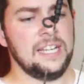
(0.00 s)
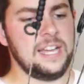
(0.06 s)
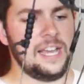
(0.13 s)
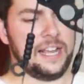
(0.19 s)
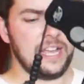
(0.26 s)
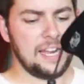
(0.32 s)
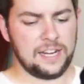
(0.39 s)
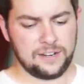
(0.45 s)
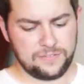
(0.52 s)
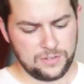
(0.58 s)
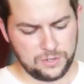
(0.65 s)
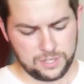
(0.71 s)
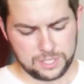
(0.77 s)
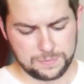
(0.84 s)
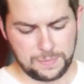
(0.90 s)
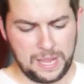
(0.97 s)
I got it a few
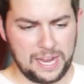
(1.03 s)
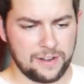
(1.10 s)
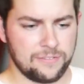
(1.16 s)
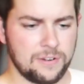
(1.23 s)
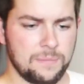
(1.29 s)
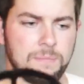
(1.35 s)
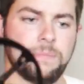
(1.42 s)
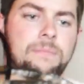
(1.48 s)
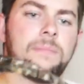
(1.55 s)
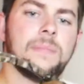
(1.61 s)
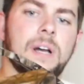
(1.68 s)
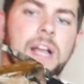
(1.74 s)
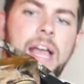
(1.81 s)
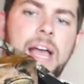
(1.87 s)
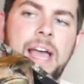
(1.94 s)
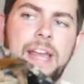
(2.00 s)
years back from
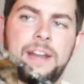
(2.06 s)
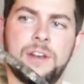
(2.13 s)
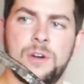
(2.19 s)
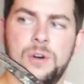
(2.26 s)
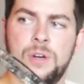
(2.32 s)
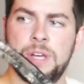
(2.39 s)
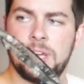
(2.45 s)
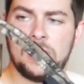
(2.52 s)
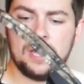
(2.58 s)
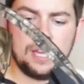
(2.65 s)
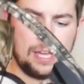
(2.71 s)
a guy I know.